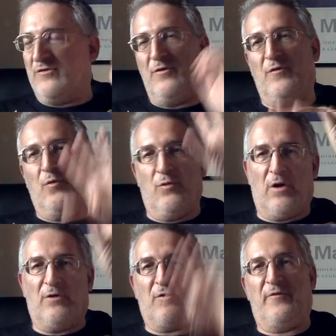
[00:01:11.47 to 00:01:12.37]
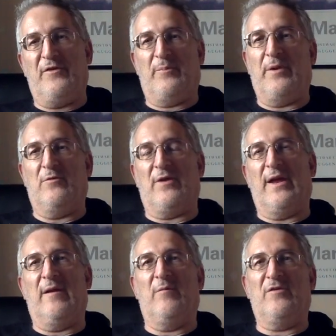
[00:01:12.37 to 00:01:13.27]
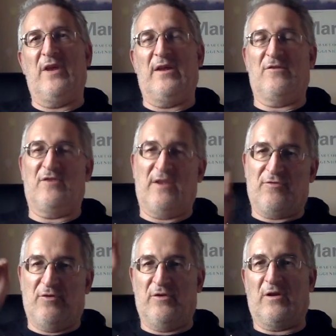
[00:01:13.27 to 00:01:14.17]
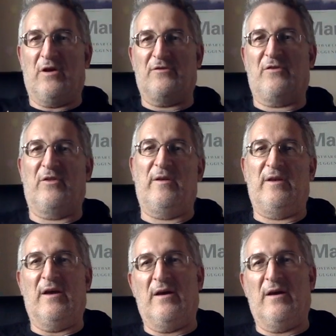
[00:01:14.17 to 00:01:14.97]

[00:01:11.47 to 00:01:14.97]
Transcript: a sort of an all glass office building in which he can see through the glass to the,